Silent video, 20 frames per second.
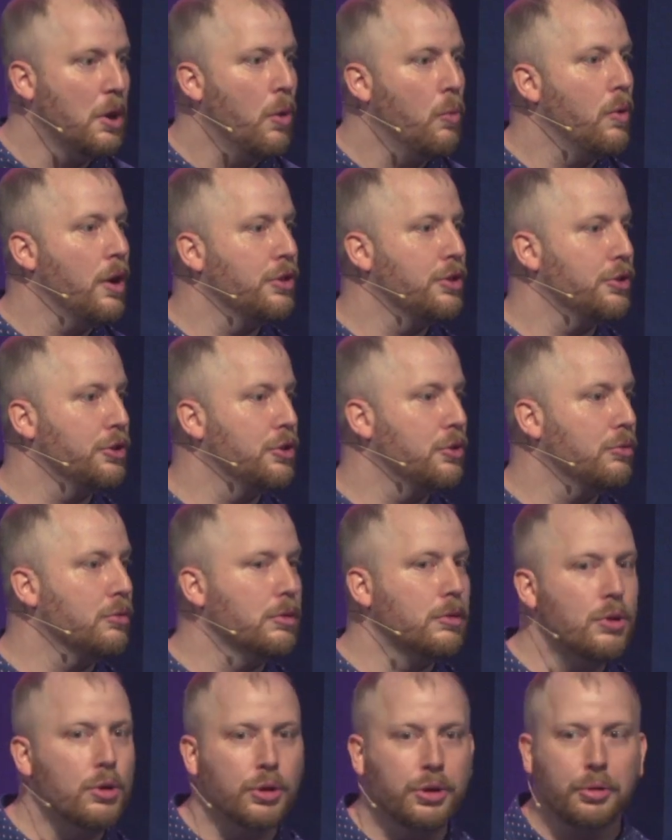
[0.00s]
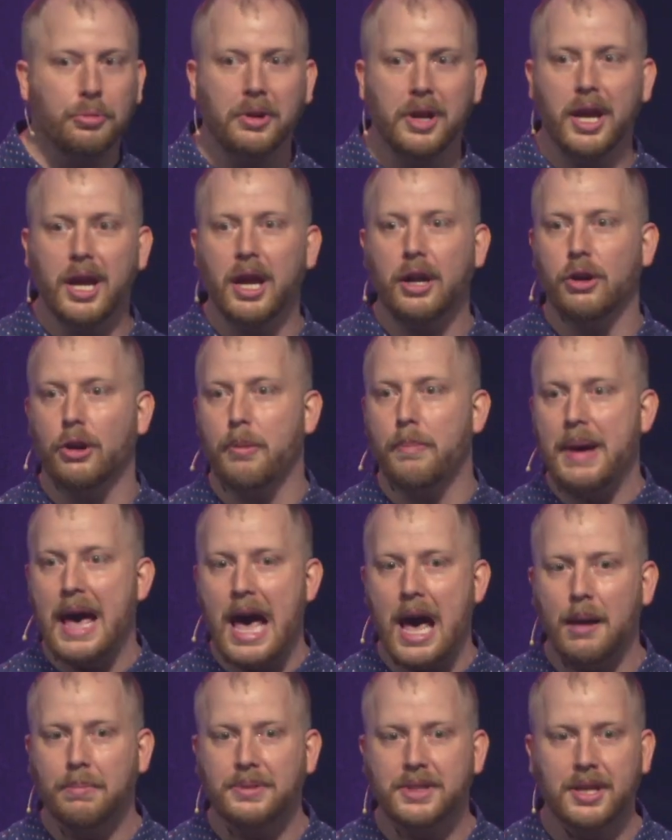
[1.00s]
whether you're Lutheran or
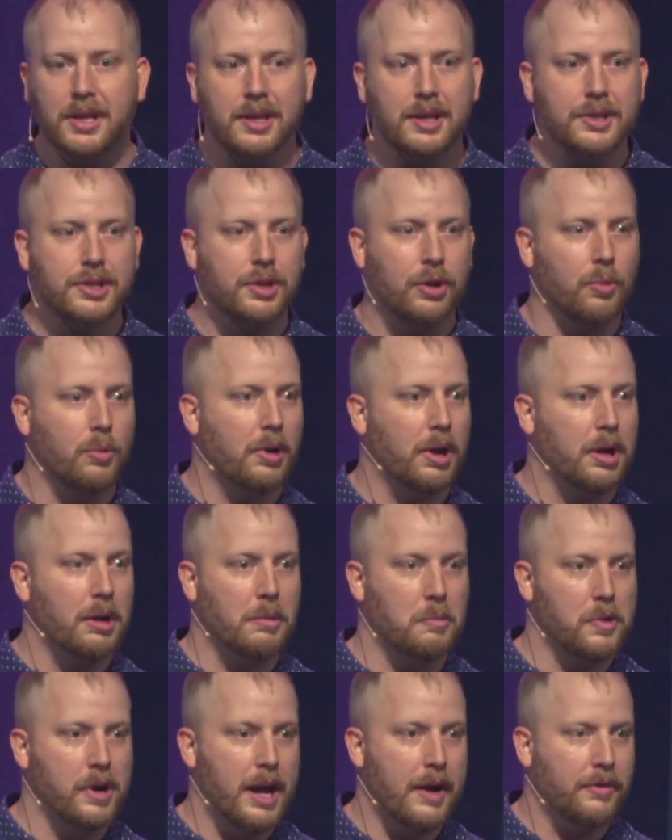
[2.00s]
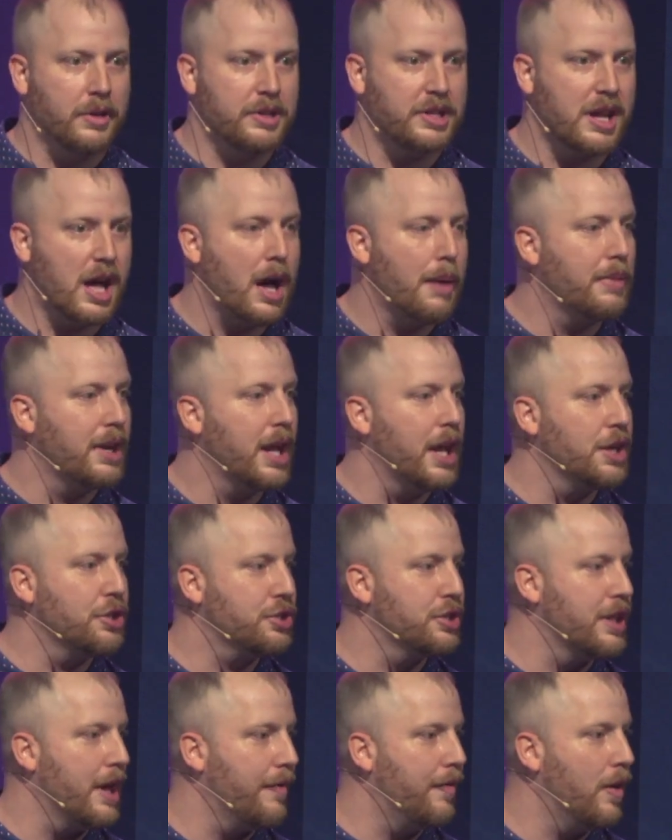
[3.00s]
Baptist or what, whatever
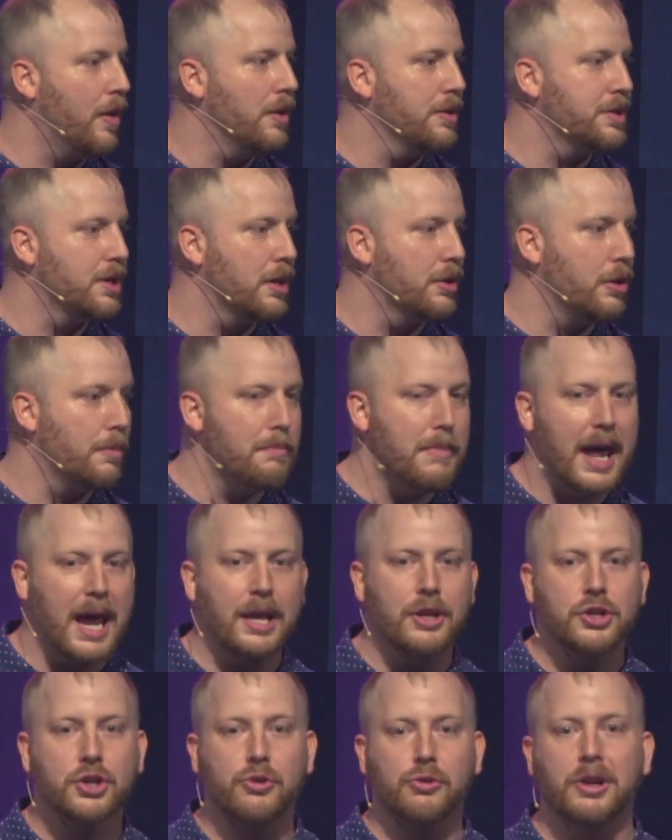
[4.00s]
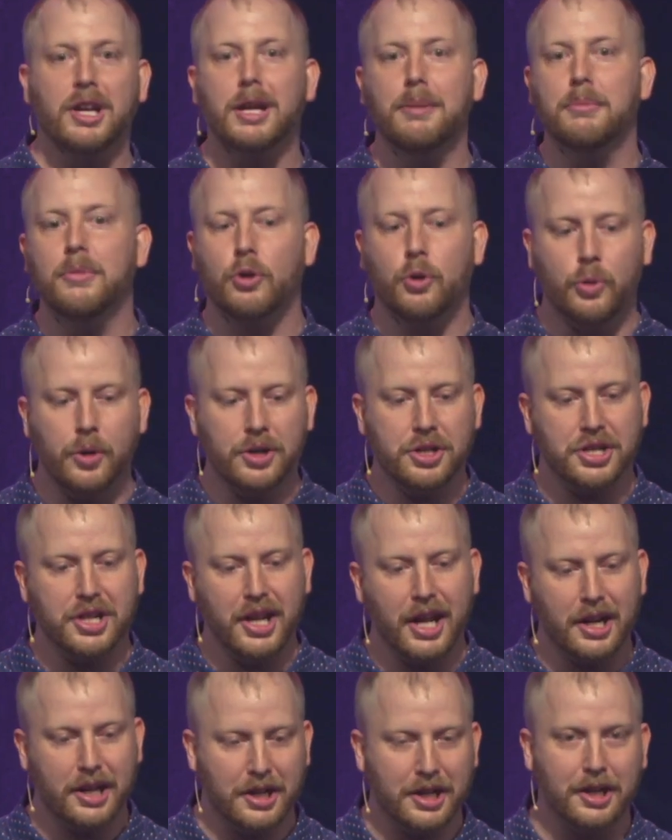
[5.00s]
denomination that falls under mainstream
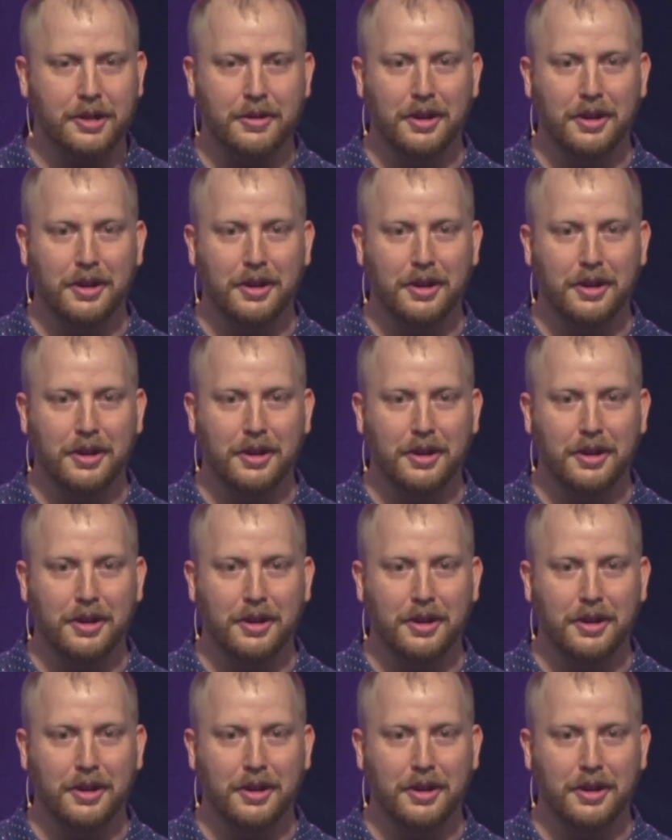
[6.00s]
Christianity,